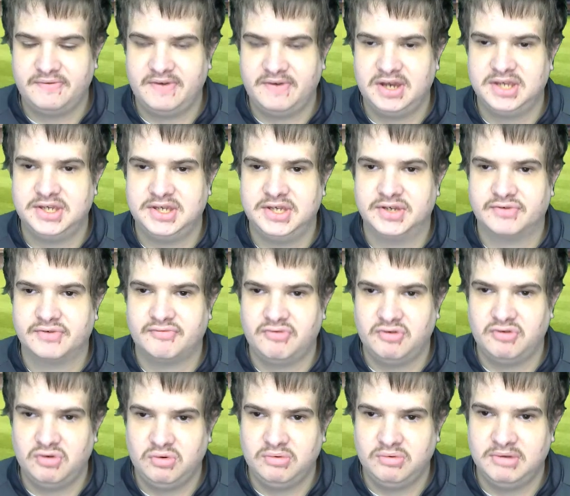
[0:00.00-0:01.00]
versus
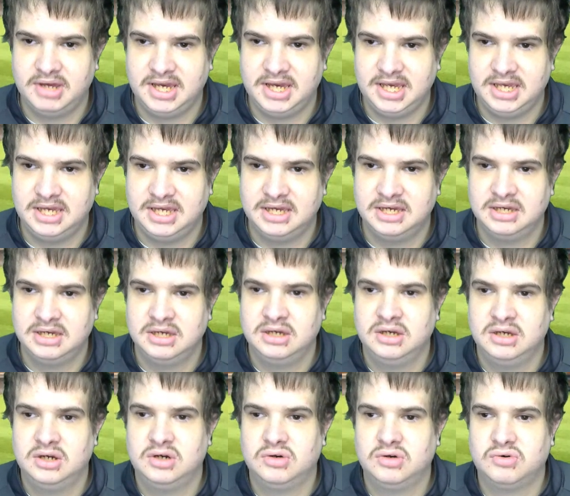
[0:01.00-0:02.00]
Crawley.
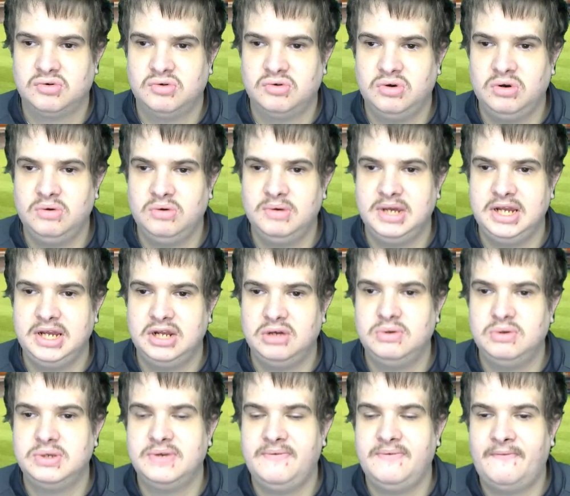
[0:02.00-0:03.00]
Crawley
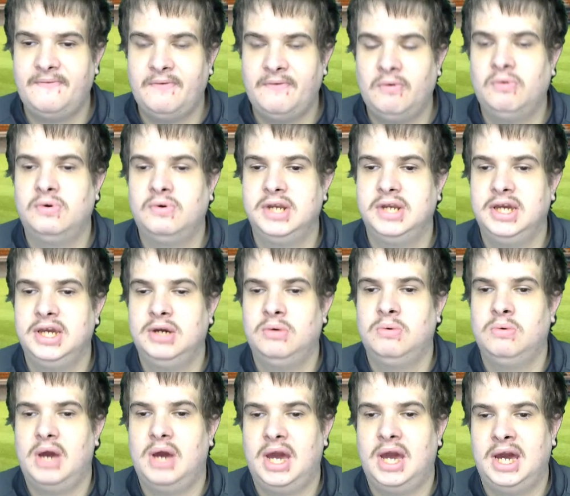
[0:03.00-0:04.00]
losing
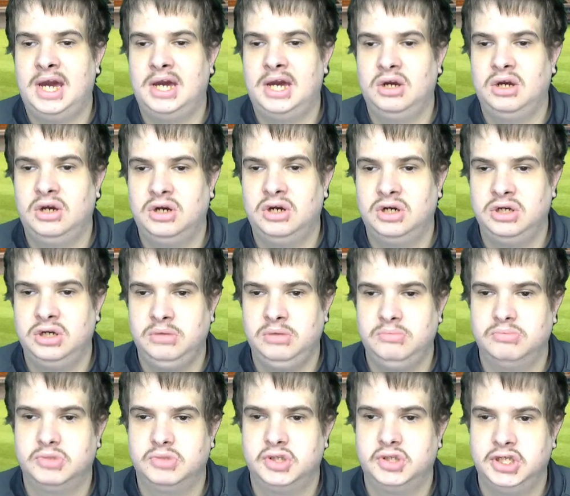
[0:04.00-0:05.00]
4-0 at
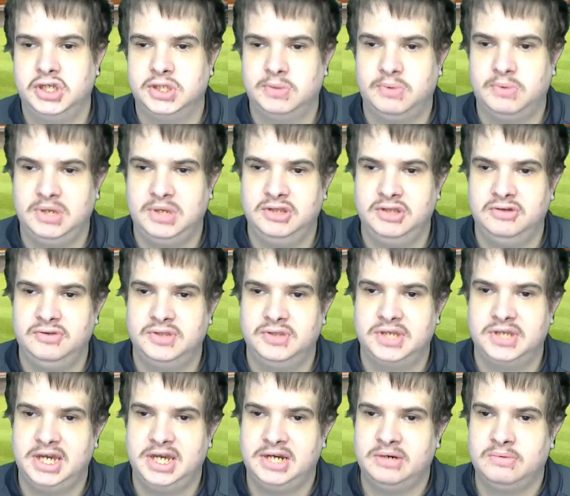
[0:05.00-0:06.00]
home to Swindon
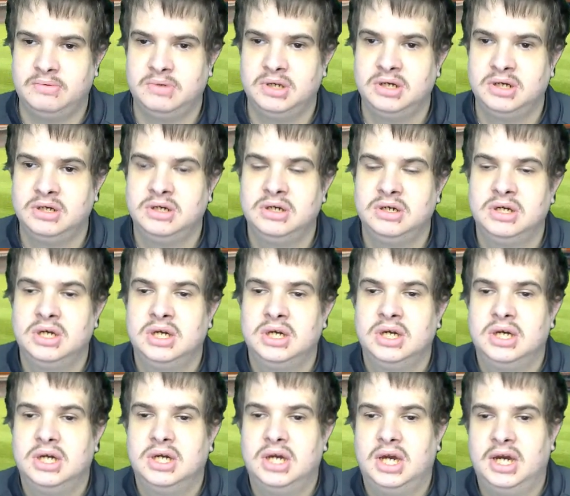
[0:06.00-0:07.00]
Town.
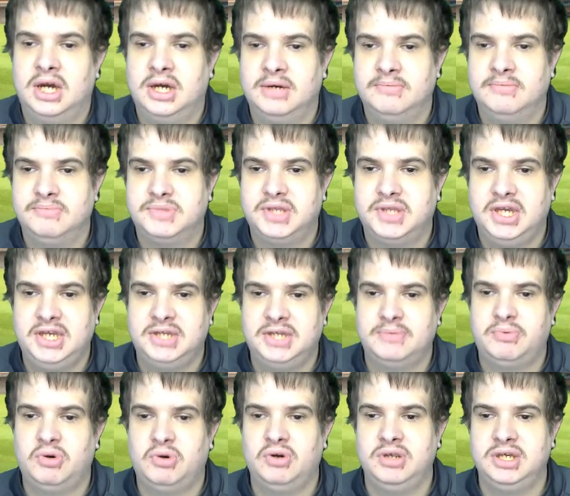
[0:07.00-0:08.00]

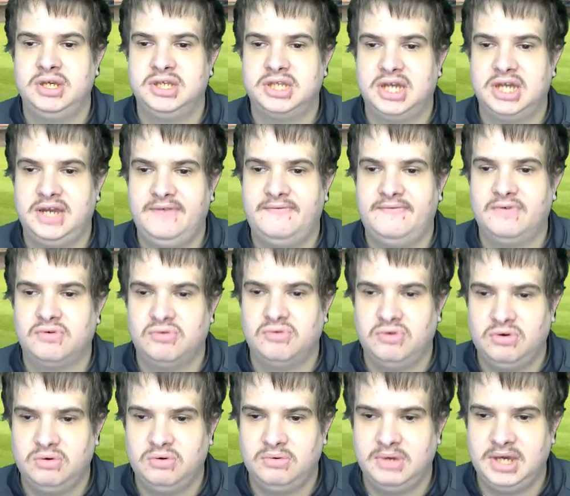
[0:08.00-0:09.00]
Disappointing day for
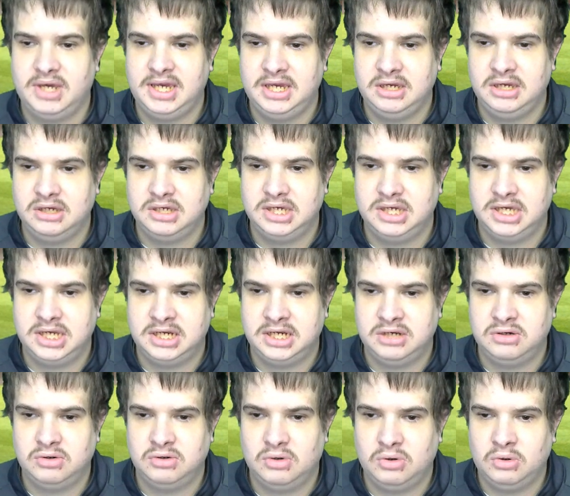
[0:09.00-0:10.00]
Crawley
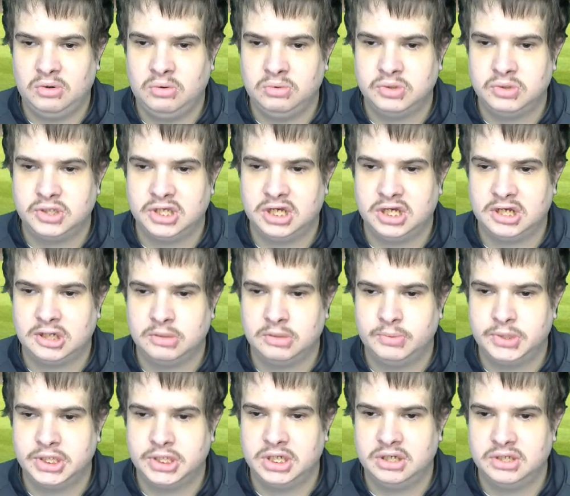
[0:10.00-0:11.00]
in all
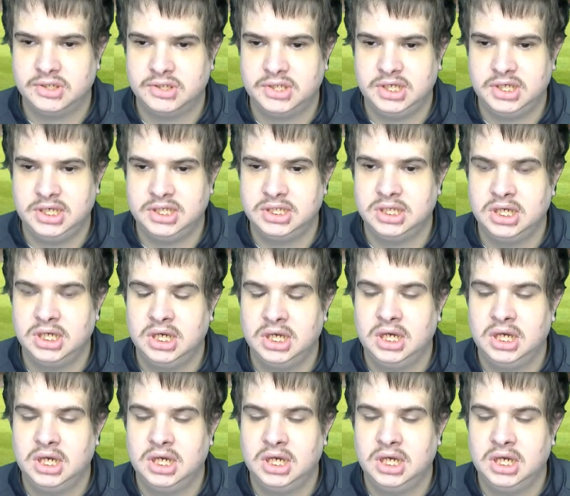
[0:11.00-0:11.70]
circumstances.